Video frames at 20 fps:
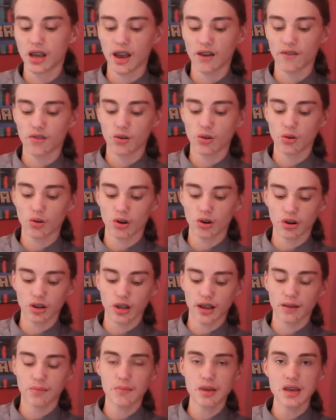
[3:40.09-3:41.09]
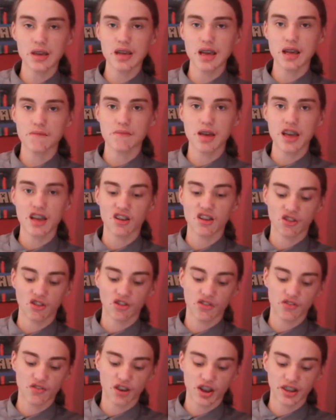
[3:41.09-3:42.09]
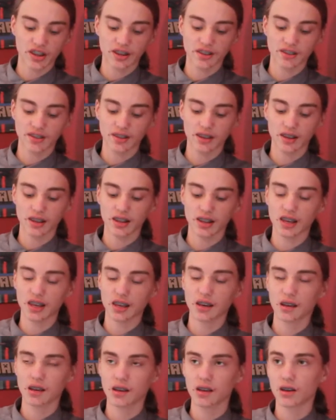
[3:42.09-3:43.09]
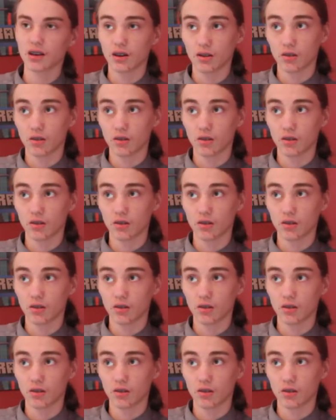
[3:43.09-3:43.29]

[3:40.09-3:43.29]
If you're like me and make just funny, silly,